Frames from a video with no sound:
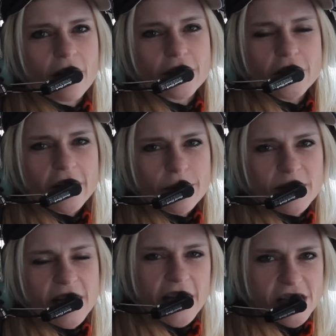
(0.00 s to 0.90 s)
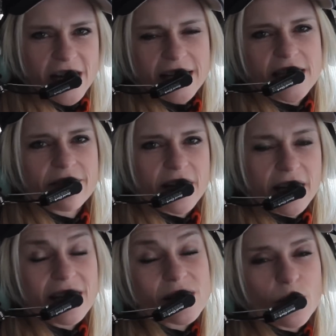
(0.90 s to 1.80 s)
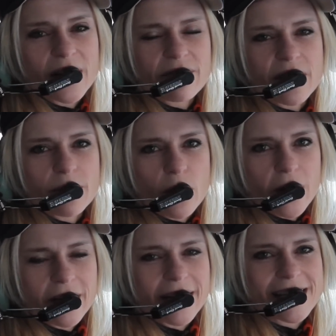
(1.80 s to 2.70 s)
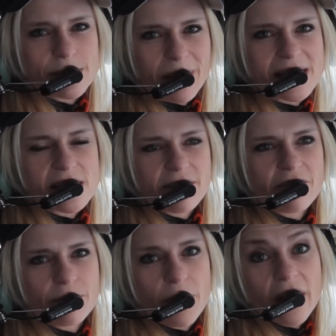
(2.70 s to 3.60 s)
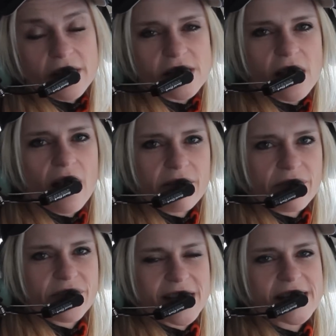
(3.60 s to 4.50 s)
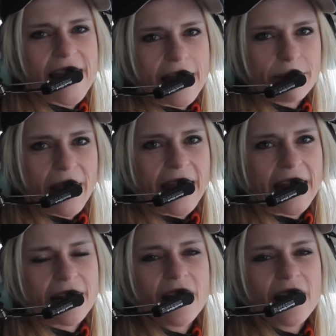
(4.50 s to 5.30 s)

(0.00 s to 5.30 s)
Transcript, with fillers: Our documentation activity is one of the more expensive parts of this campaign.